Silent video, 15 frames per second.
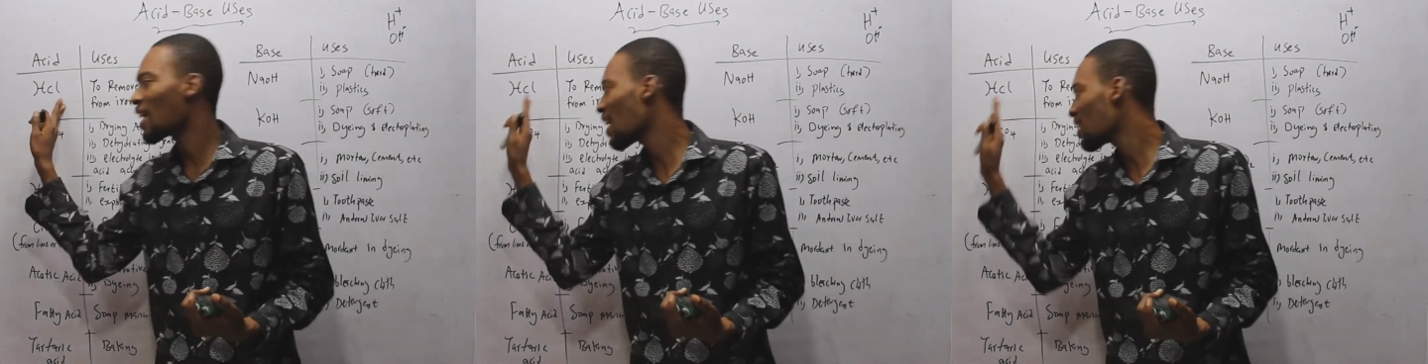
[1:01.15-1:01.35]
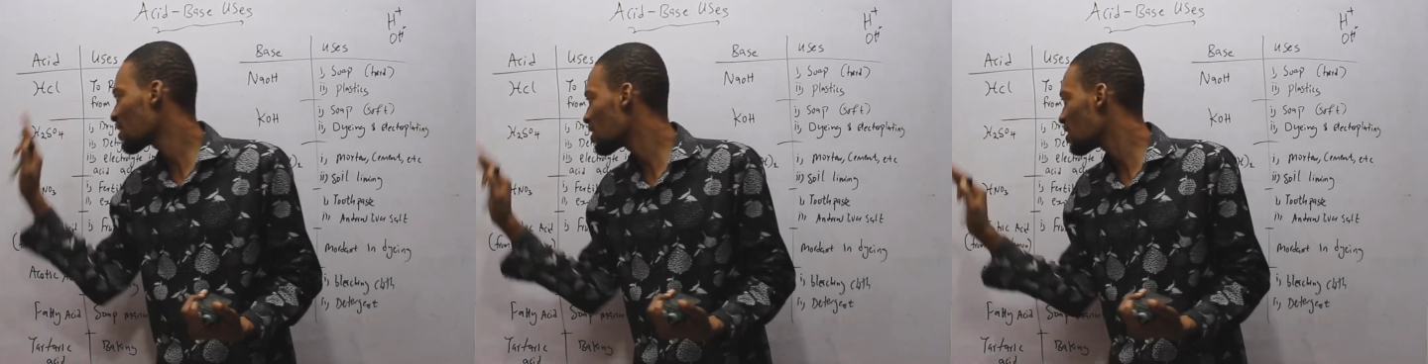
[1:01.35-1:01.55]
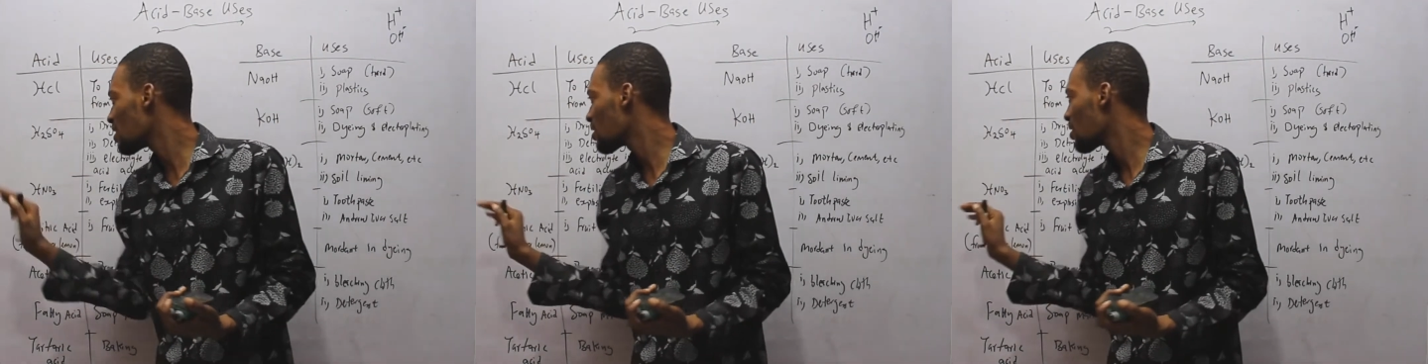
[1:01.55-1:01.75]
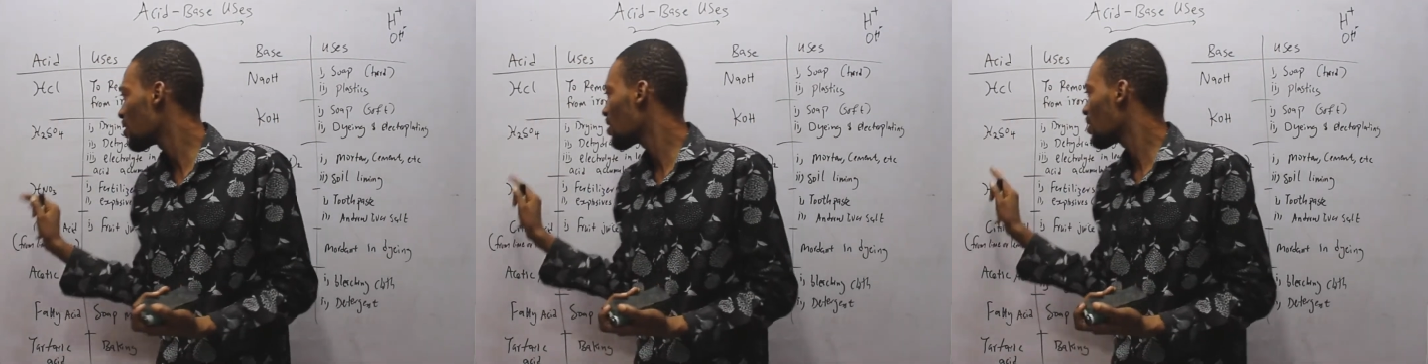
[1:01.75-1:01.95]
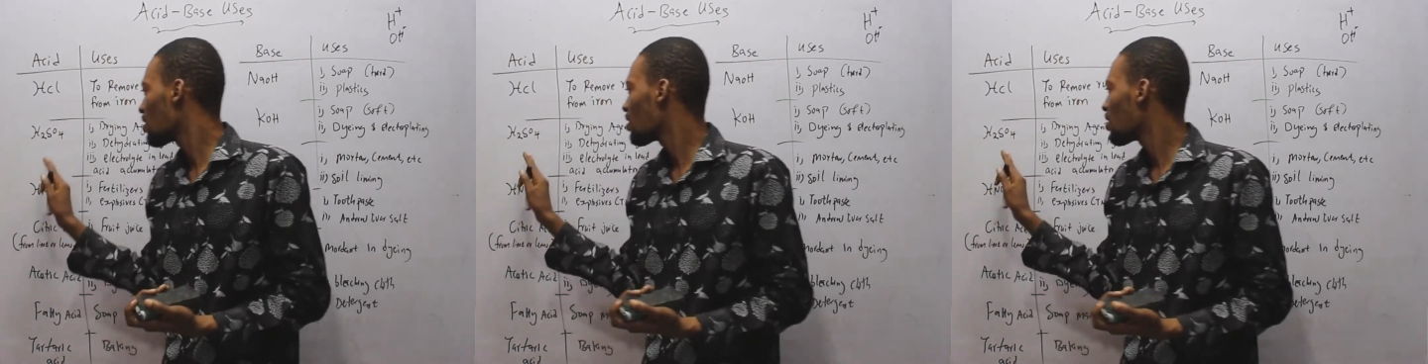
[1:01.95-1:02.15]
acid,
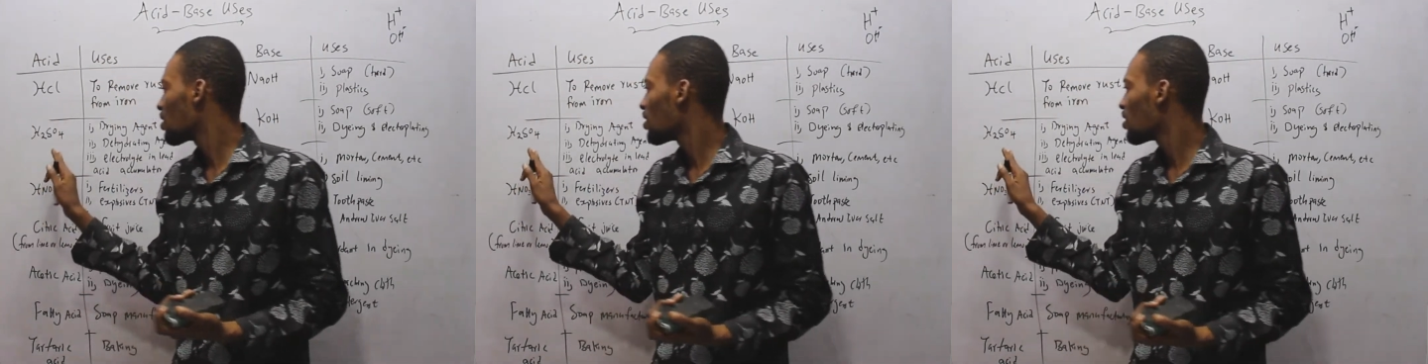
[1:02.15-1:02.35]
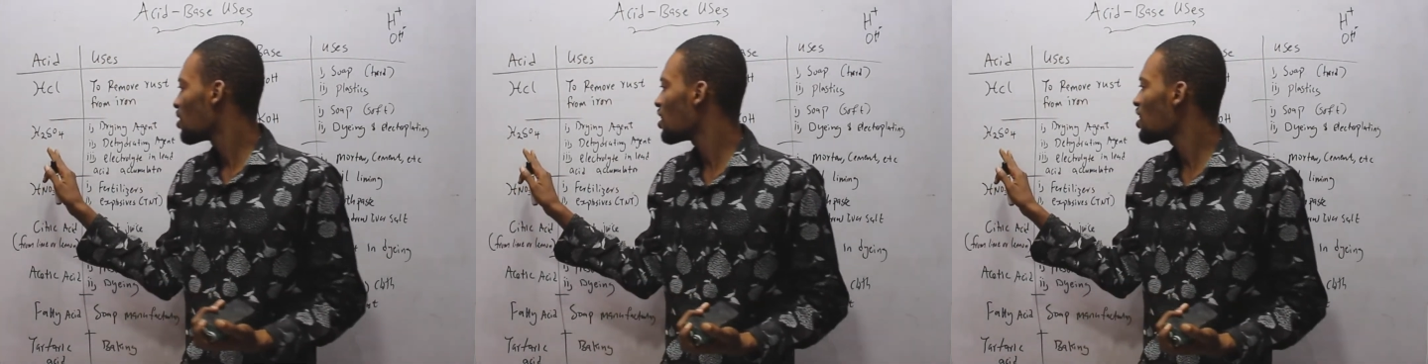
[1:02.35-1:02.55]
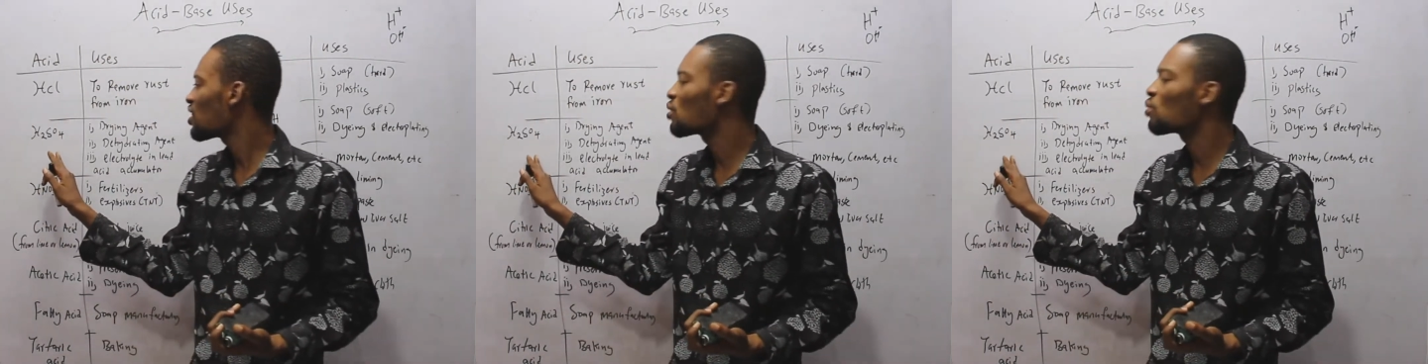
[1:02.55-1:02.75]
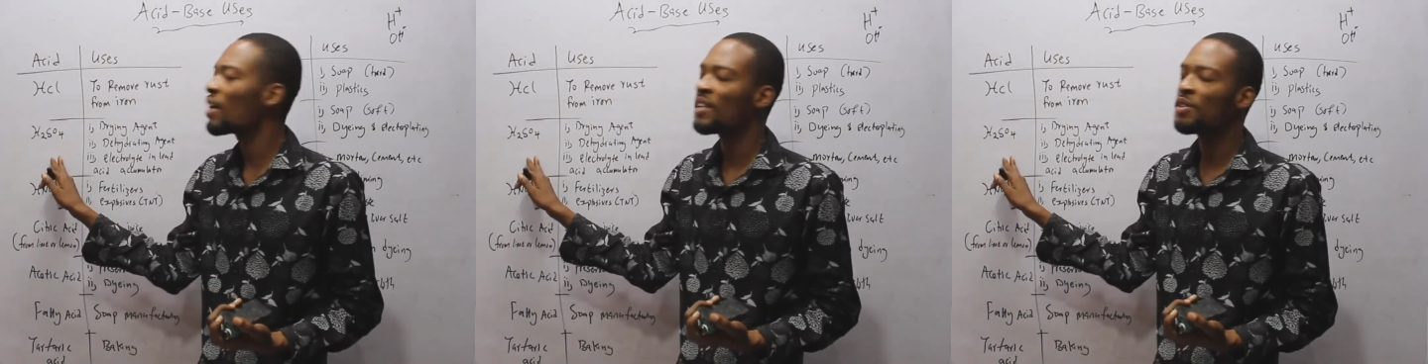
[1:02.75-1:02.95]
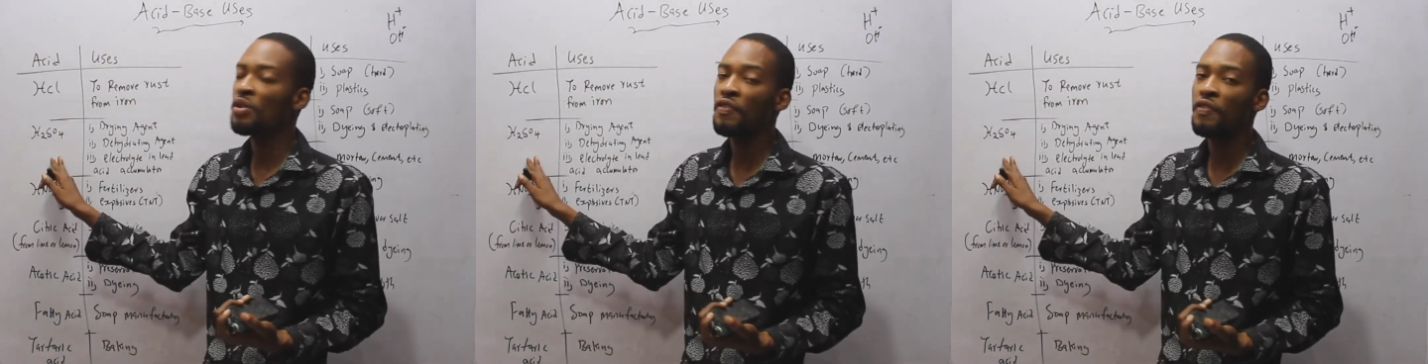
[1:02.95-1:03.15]
H two
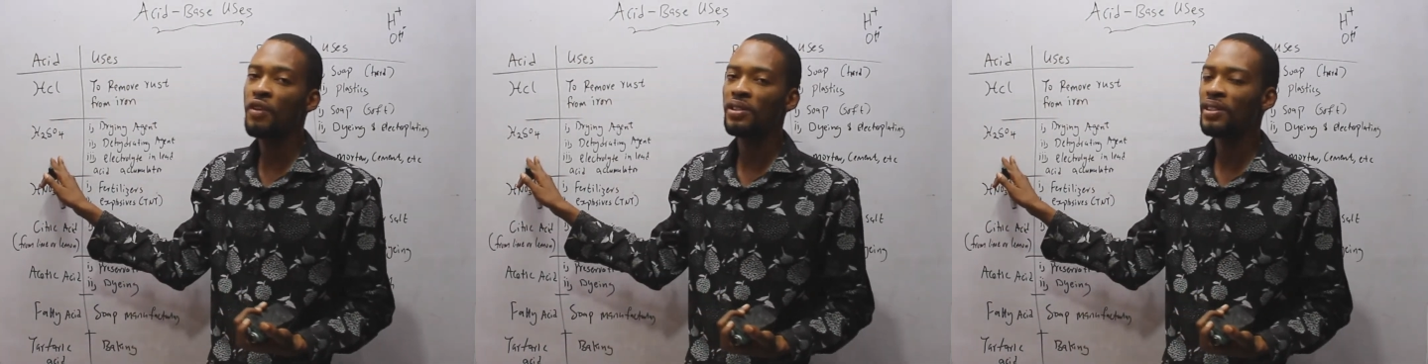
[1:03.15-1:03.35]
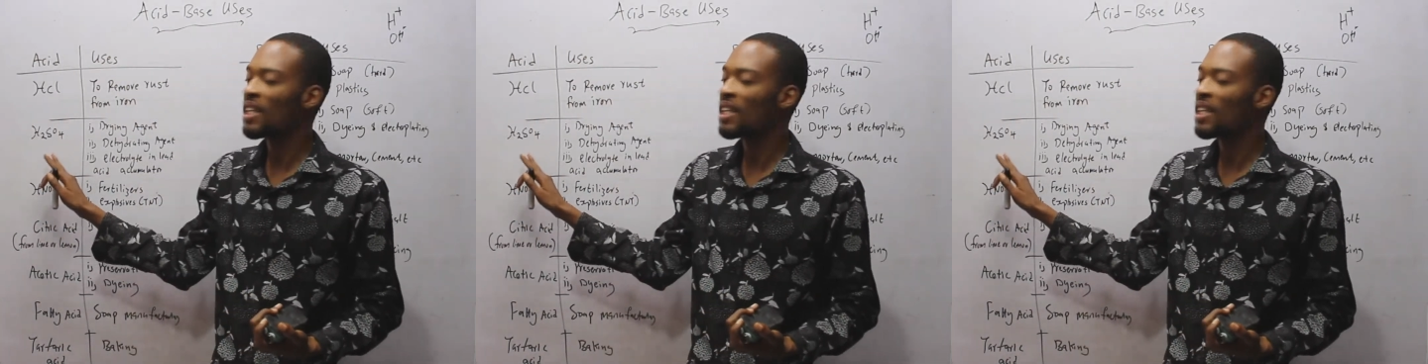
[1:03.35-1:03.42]
S O four,